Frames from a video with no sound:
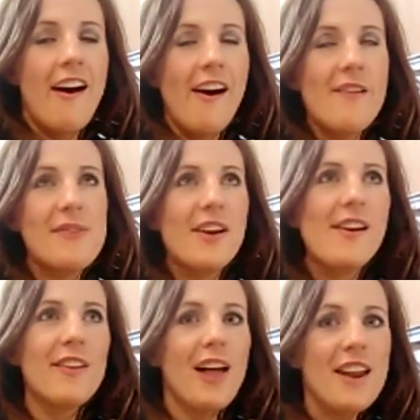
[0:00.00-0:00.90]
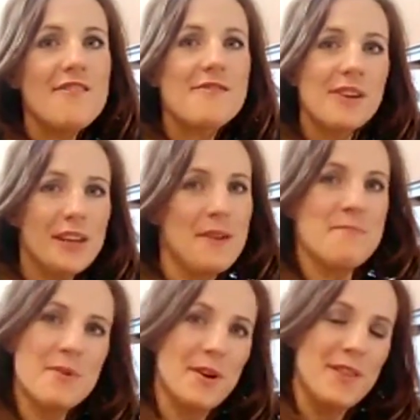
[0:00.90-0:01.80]
There are a lot of really
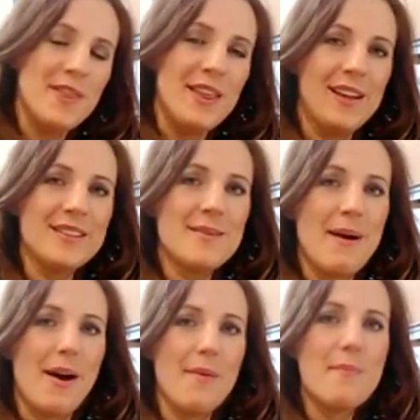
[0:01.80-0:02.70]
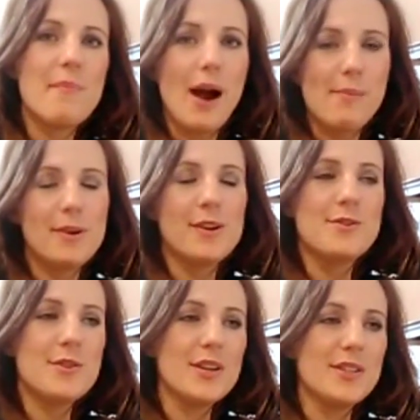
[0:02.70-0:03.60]
important things about proper
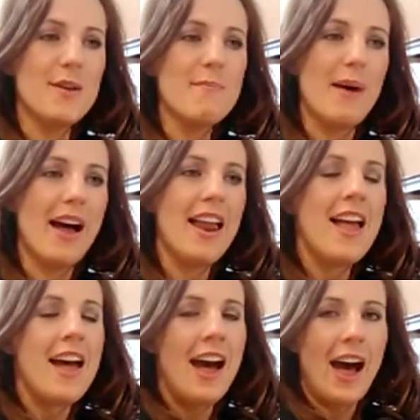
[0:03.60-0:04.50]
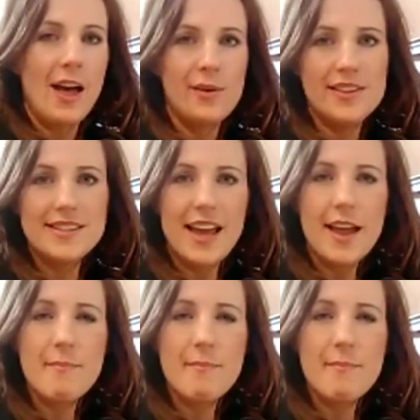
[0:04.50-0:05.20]
nutrition, but I would say